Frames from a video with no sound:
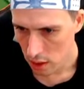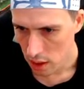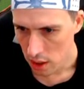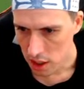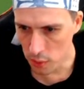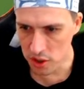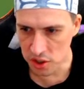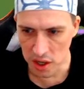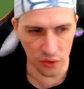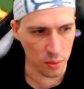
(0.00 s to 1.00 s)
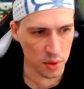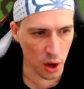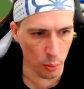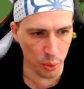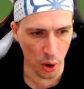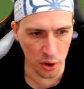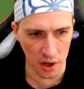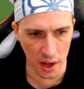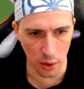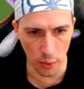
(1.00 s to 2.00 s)
You're originally from the old
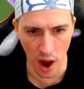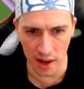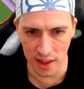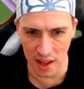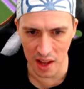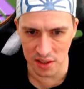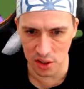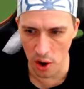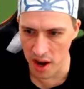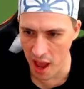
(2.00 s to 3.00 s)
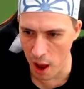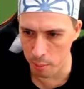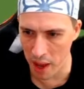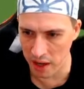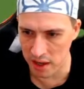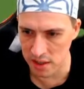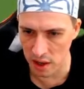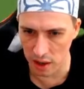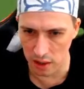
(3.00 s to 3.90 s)
Broken Hill, right? That's kind of outback, isn't it?